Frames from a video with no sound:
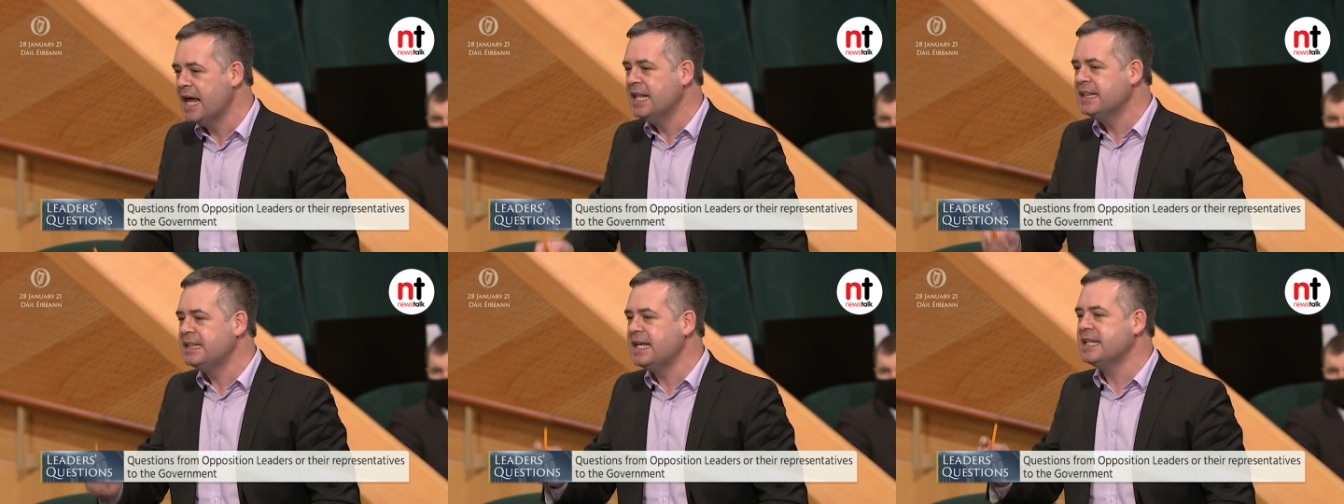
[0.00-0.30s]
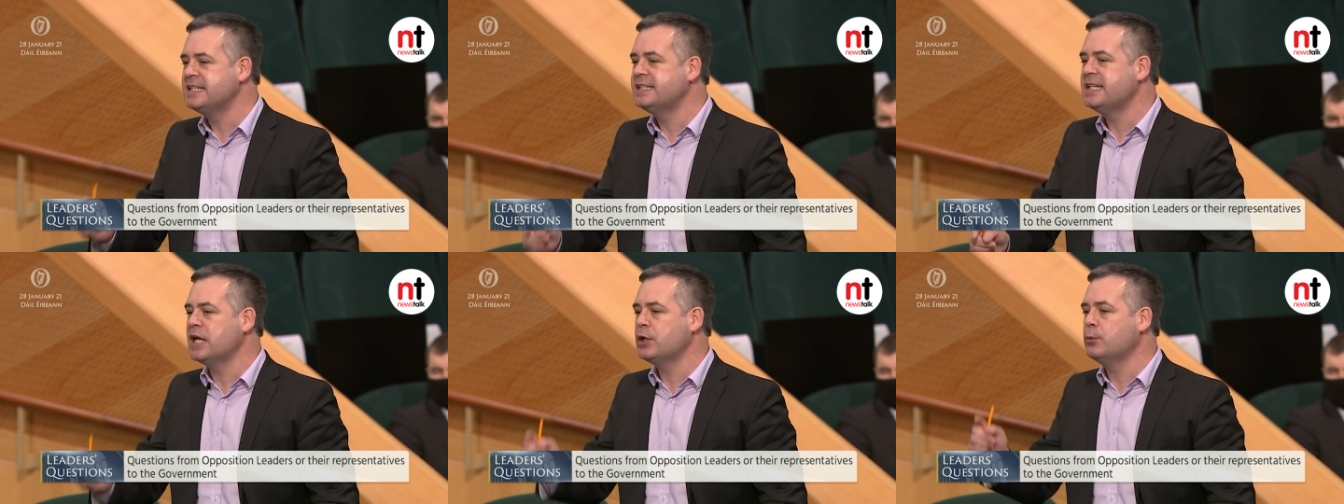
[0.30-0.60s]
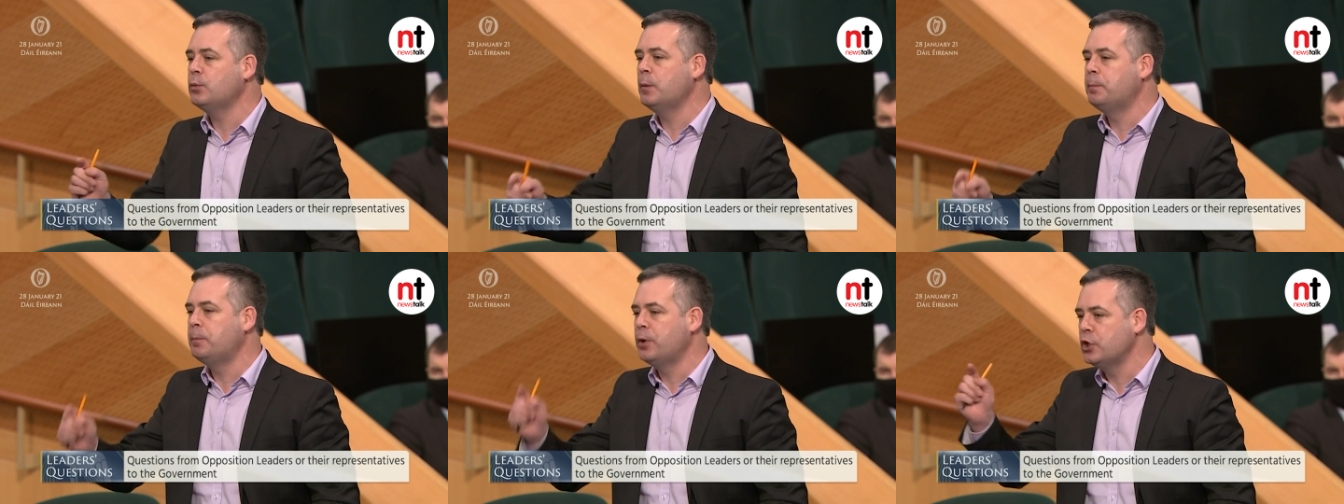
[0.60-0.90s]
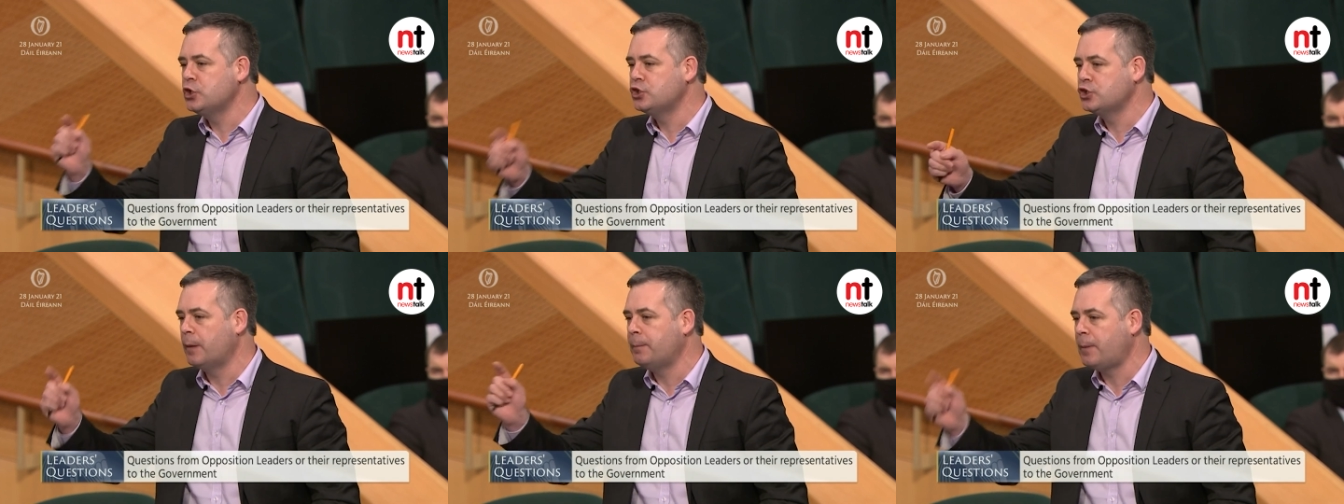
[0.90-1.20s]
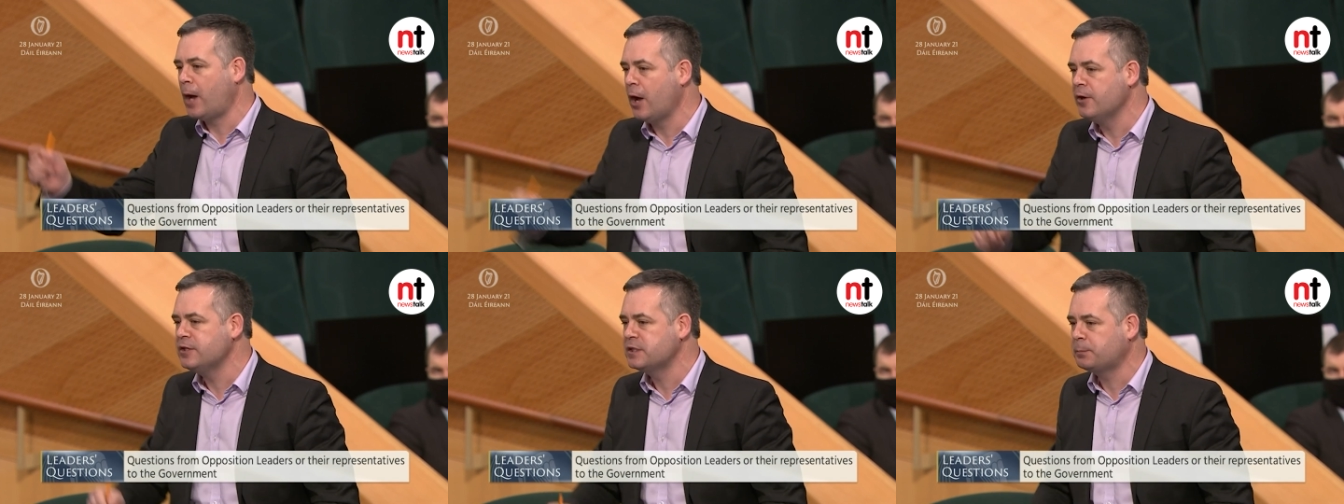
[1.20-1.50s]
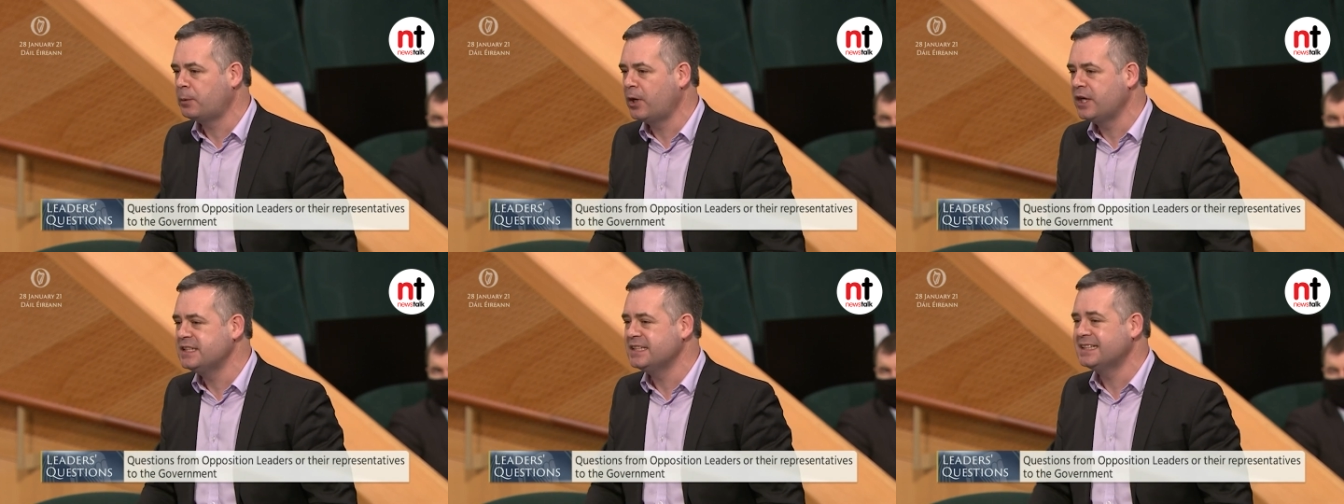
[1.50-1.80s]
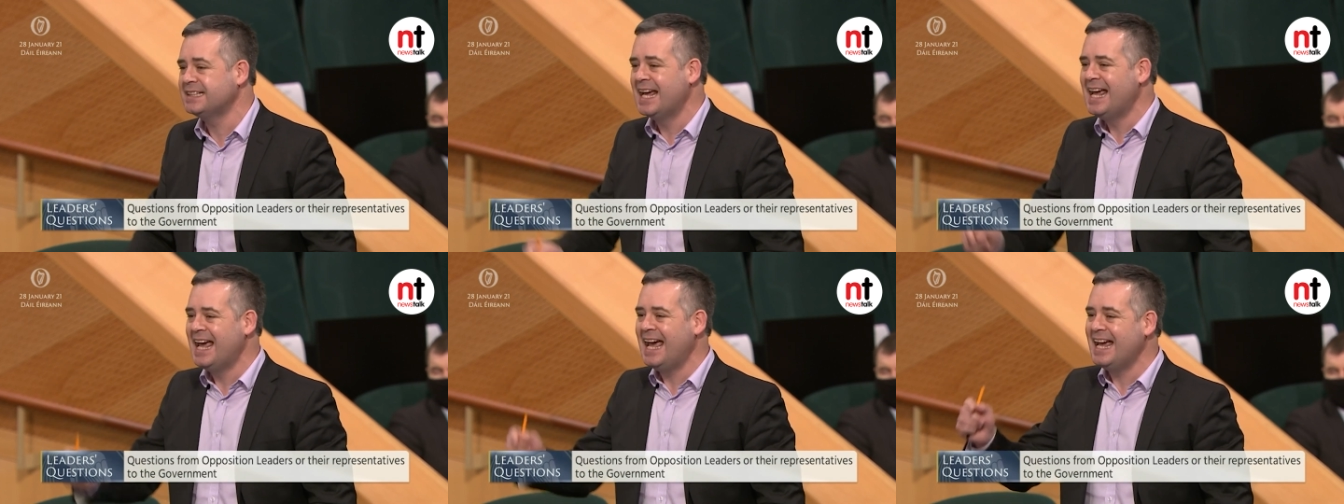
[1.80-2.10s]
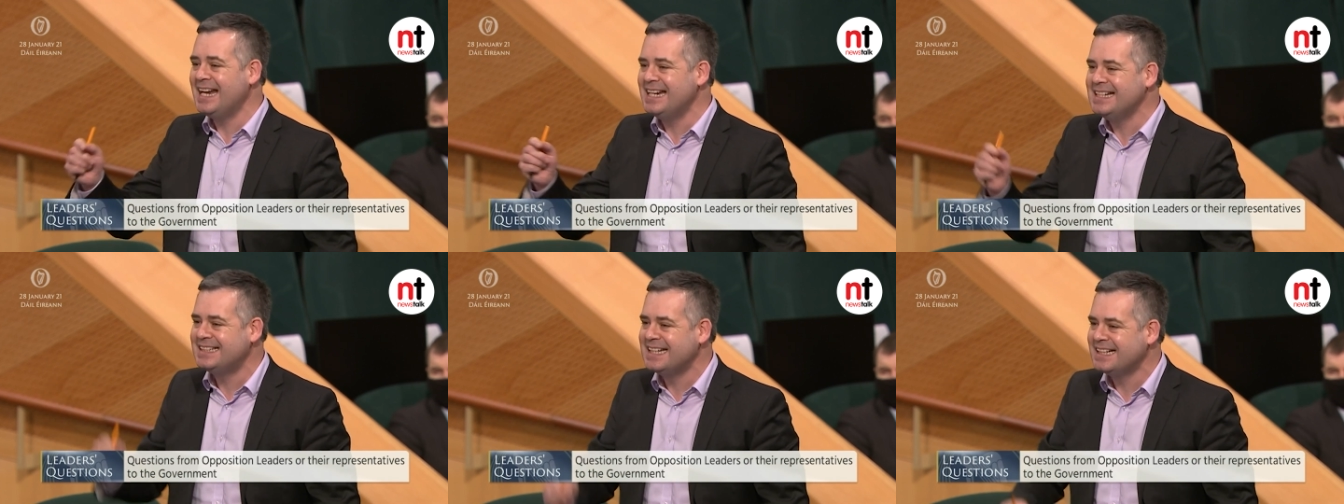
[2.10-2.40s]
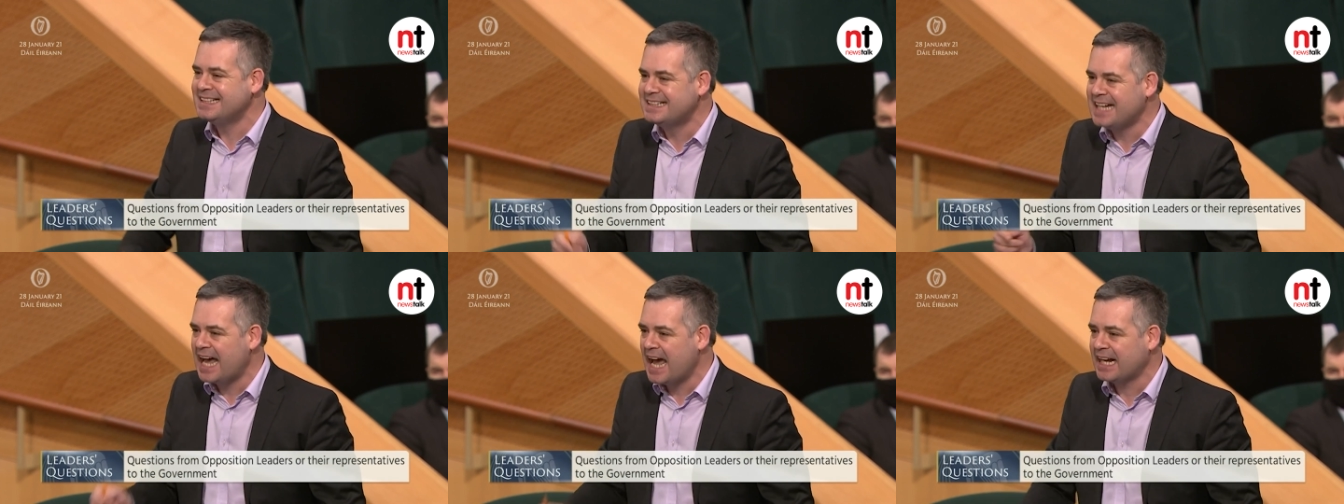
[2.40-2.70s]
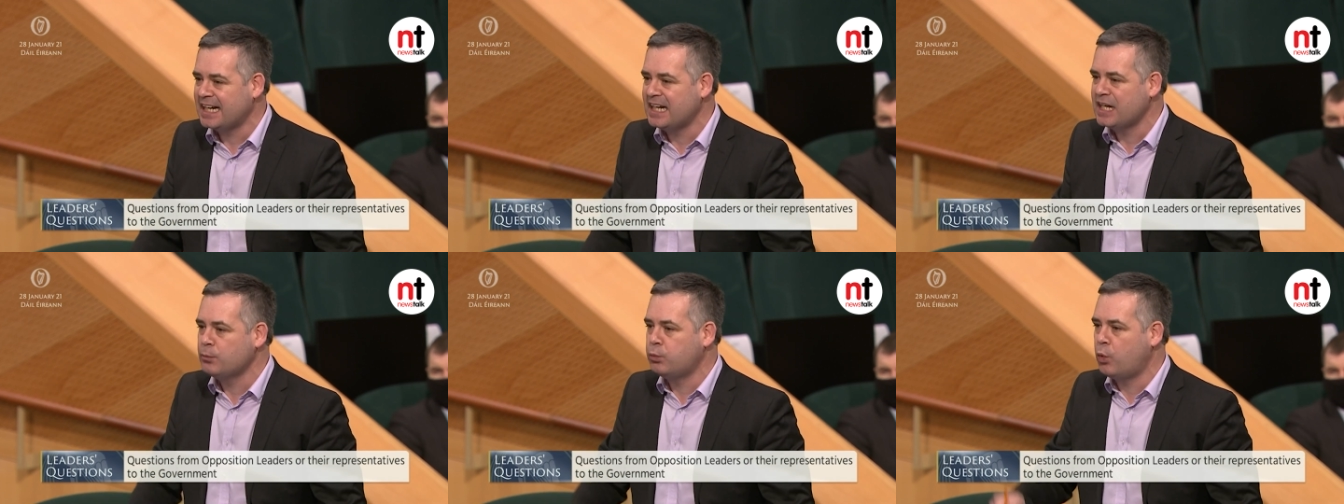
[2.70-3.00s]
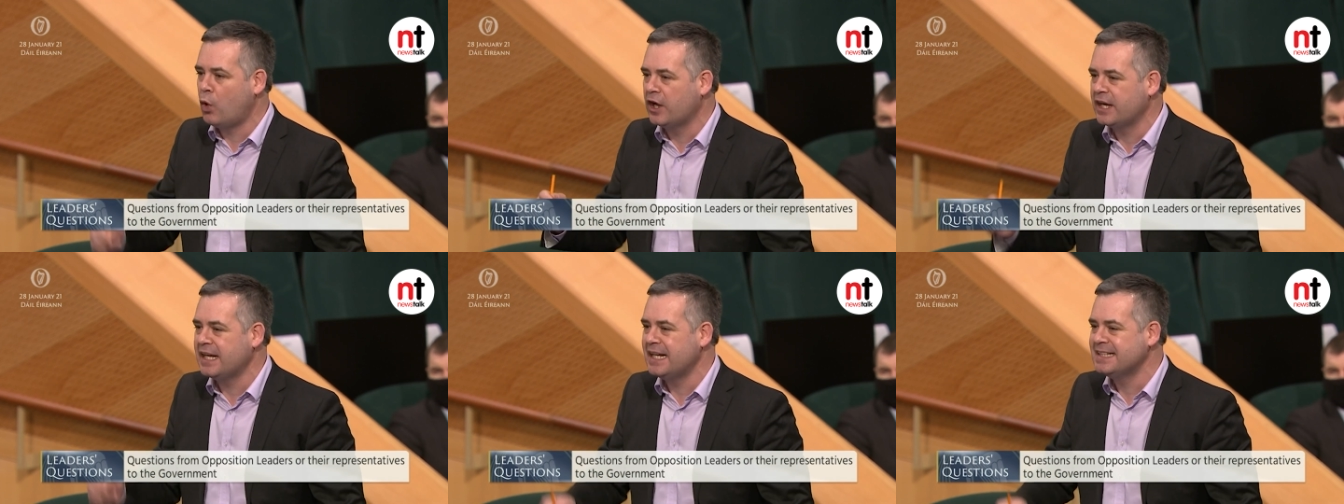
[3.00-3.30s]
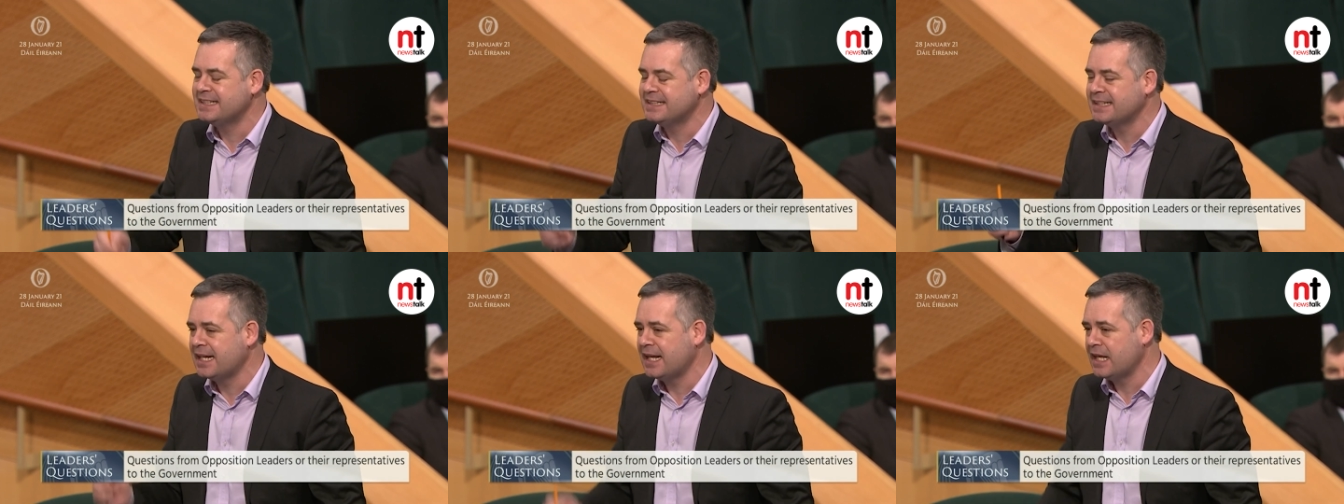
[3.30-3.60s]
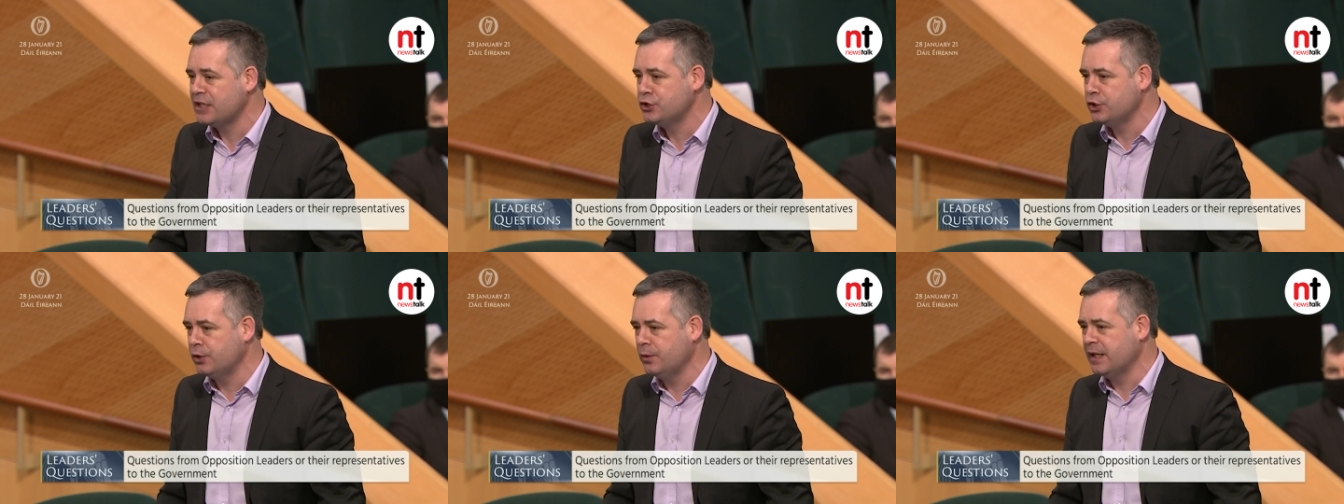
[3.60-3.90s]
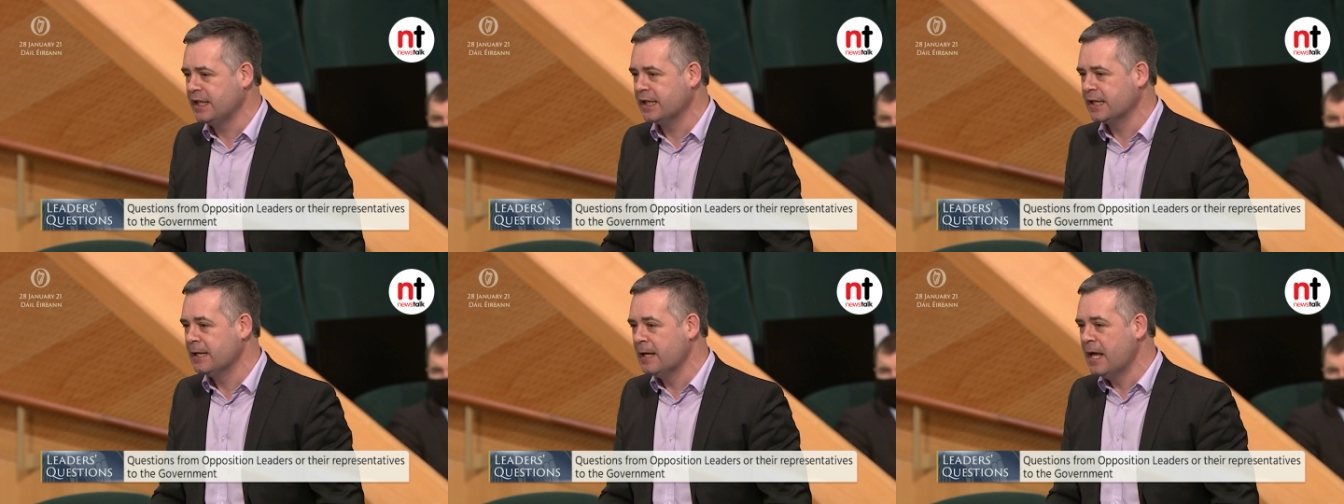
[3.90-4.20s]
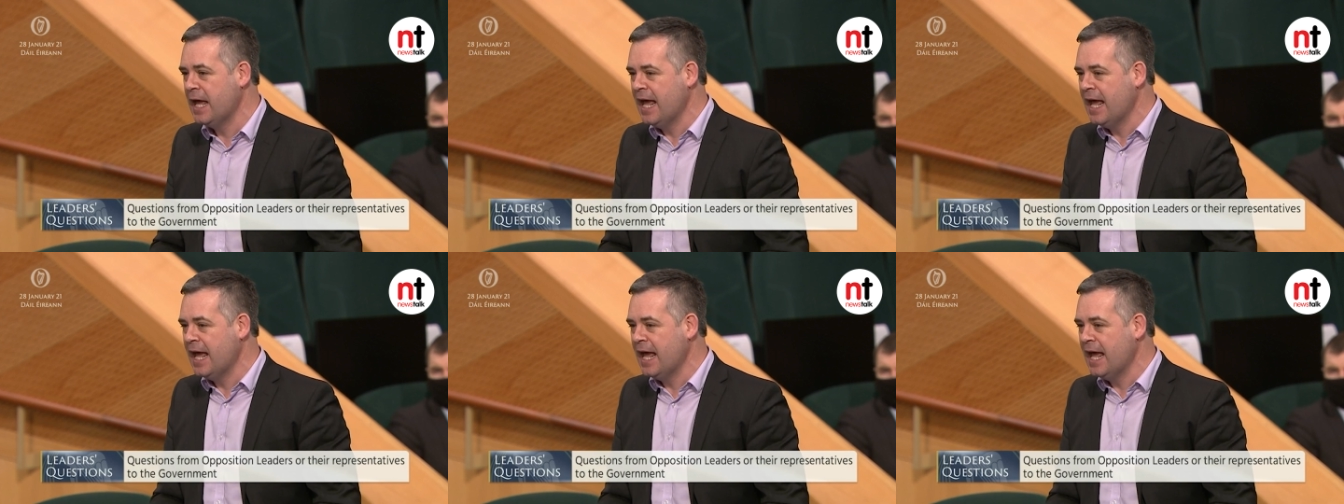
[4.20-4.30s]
They said it will push up house prices. It is exactly what it is doing.